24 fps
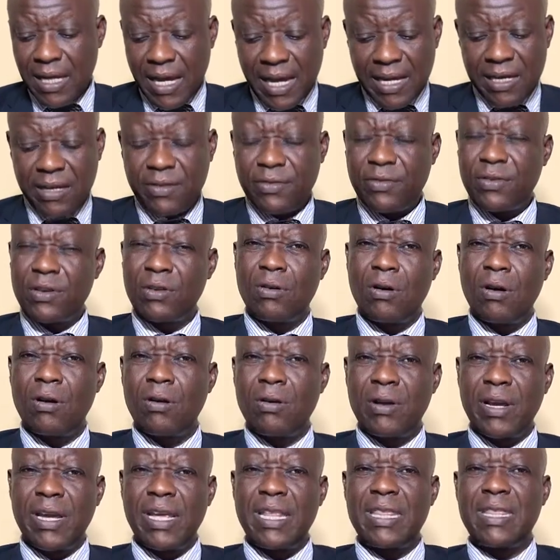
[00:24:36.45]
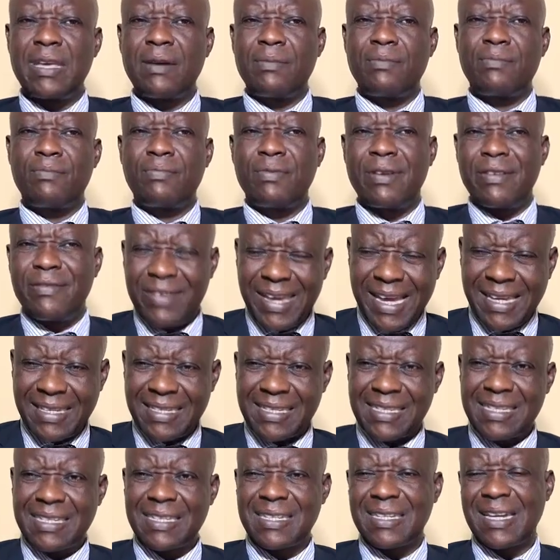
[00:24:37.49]
And if you recall, in the
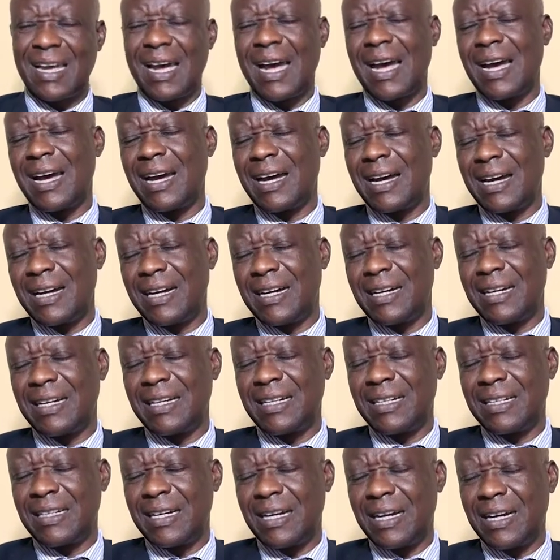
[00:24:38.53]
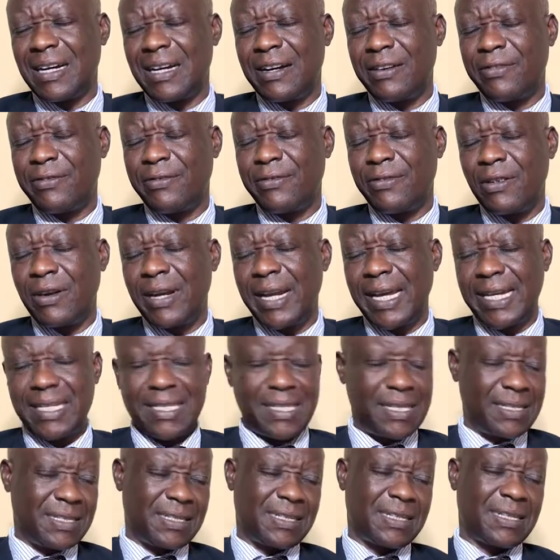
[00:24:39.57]
previous 4
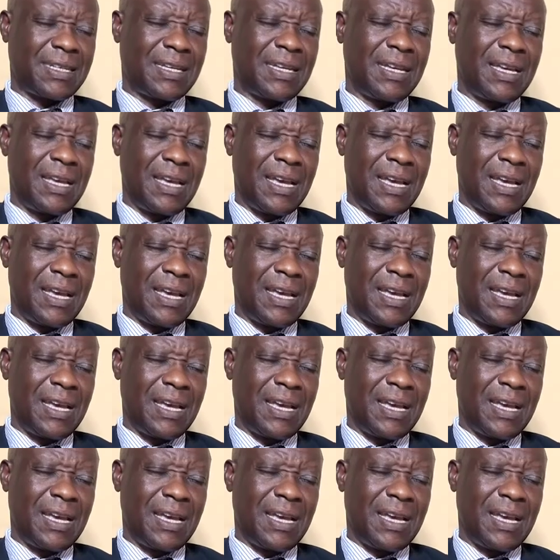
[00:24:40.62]
lectures,